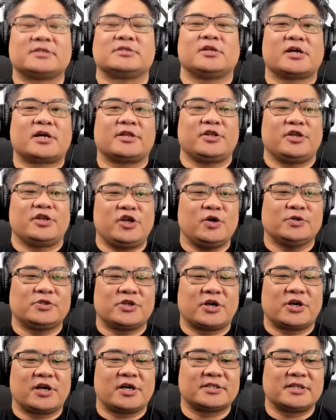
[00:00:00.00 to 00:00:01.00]
look at the
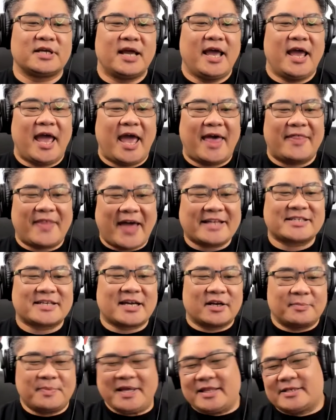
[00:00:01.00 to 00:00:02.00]
users. And that's
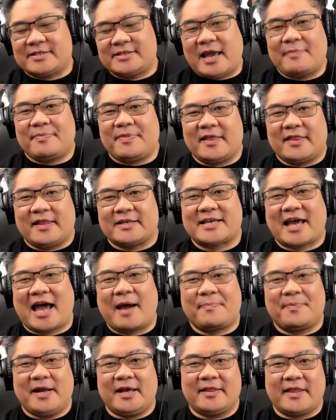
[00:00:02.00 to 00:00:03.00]
going to be the same thing that's
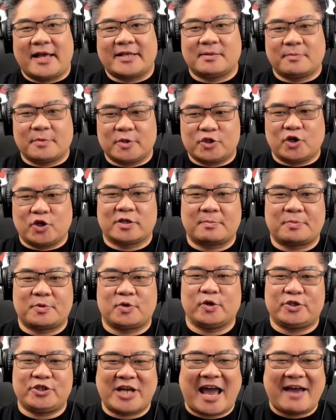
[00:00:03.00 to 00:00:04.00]
happening that someone shows up to
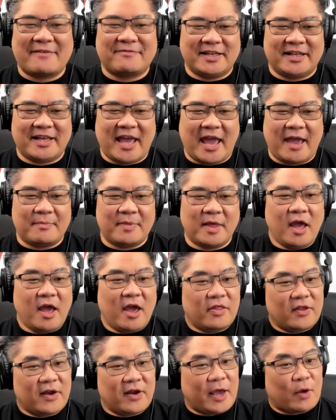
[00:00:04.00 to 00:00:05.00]
a Javelin game.
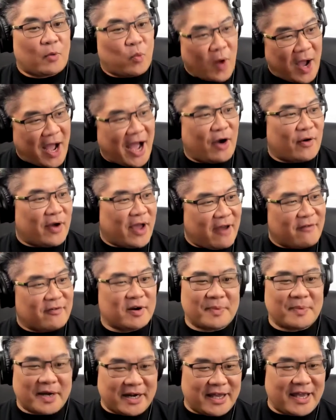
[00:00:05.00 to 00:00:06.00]
They're like, Wow,
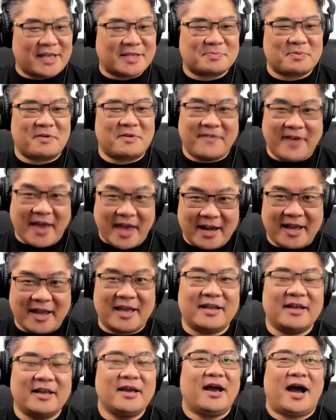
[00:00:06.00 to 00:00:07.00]
everybody has been
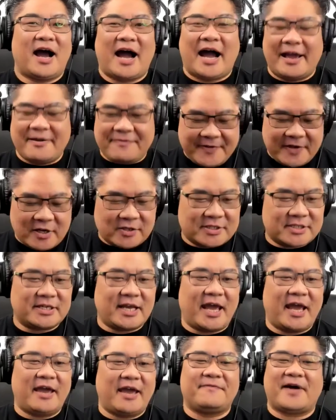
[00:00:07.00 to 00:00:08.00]
vetted. I feel
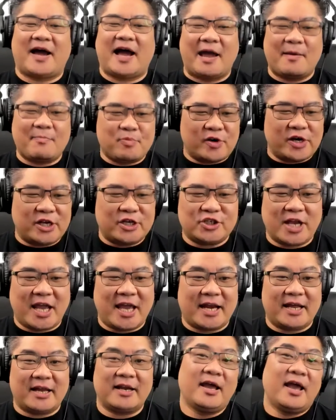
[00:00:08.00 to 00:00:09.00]
safe. I
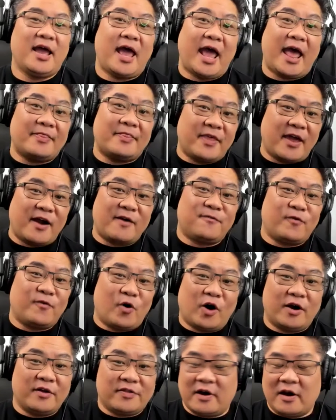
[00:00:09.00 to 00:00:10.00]
appreciate it. And
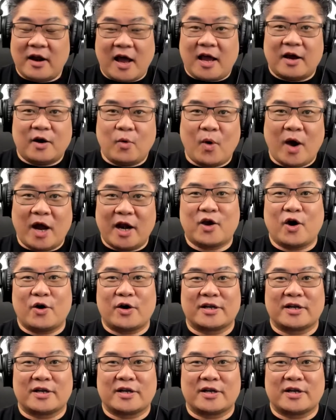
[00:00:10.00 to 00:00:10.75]
therefore, they're not going to want to go to